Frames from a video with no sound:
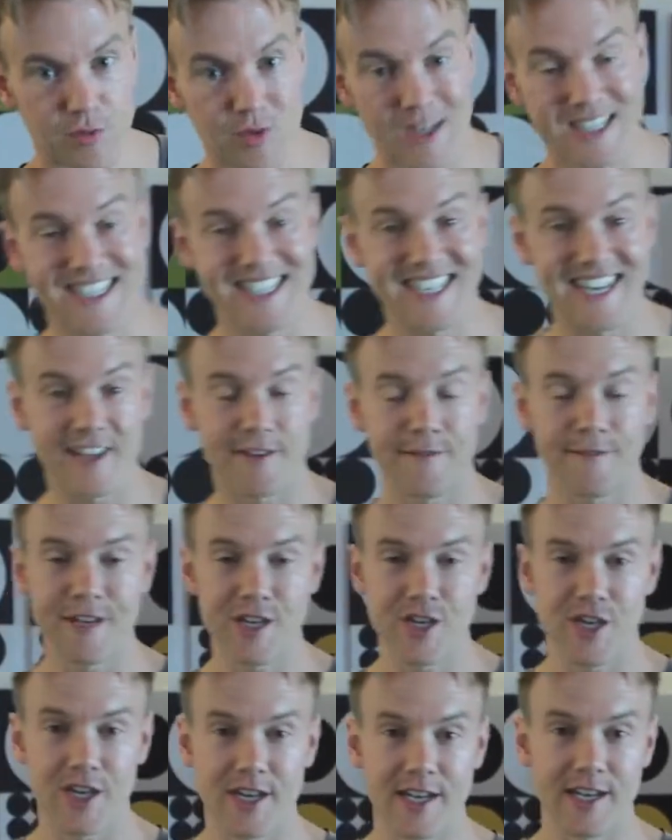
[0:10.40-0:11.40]
where today's
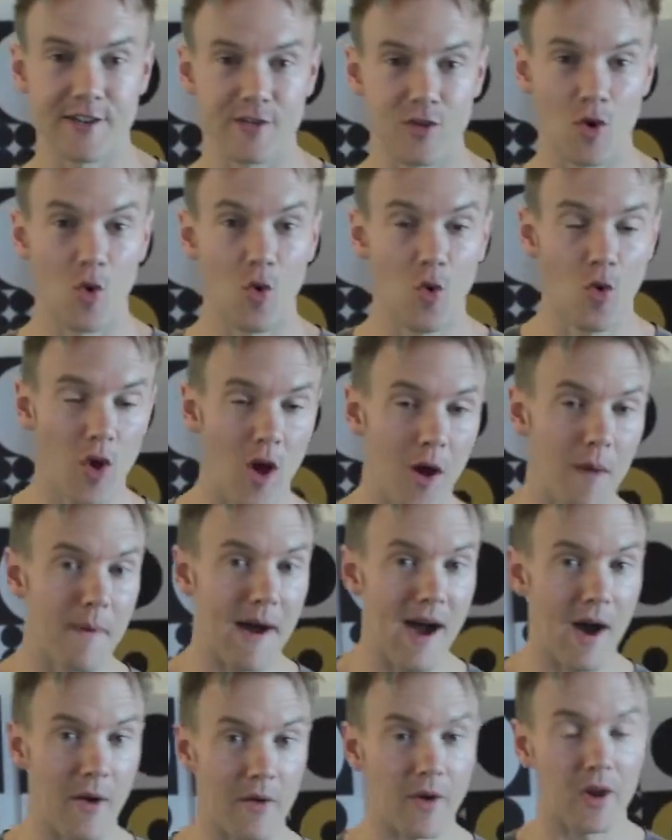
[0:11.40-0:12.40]
feature is all
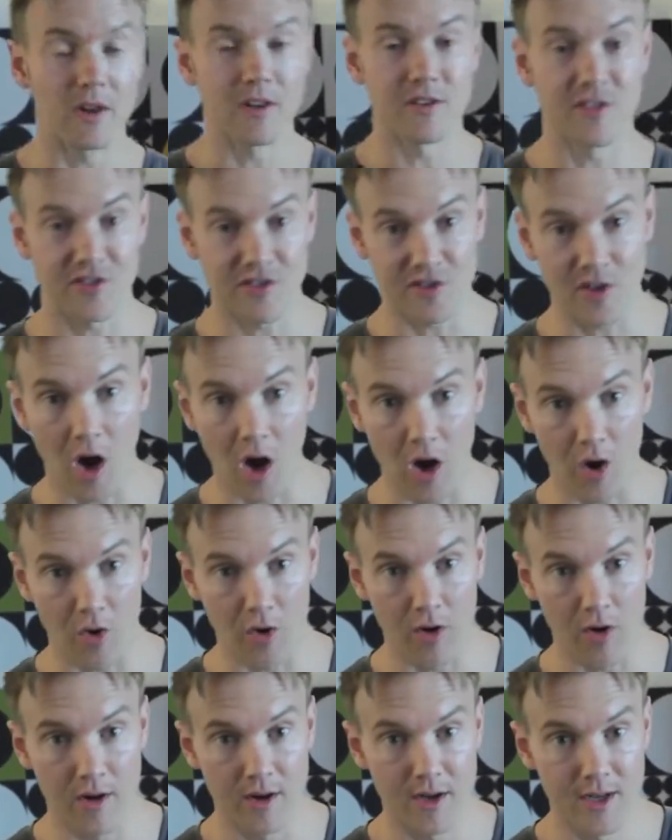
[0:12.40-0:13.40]
about
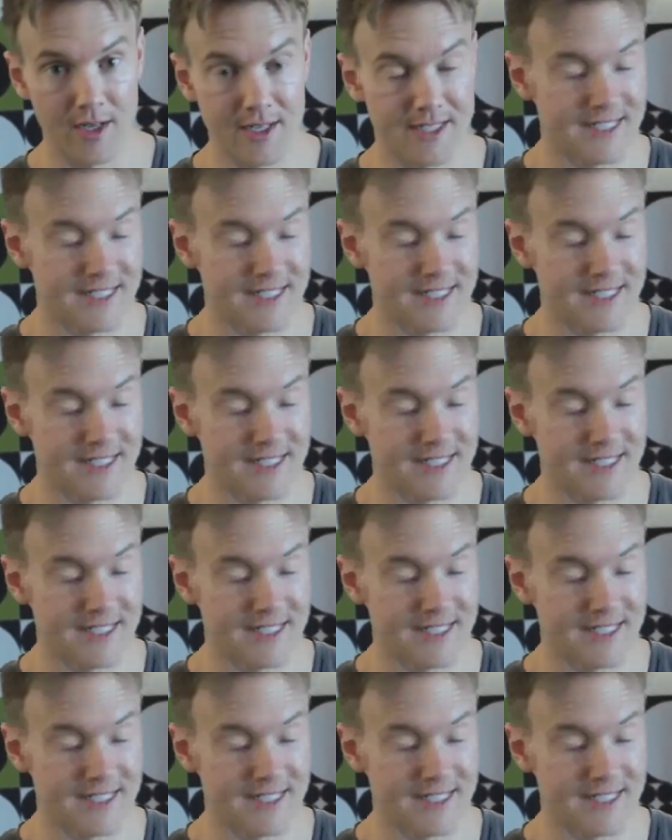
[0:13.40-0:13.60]
style.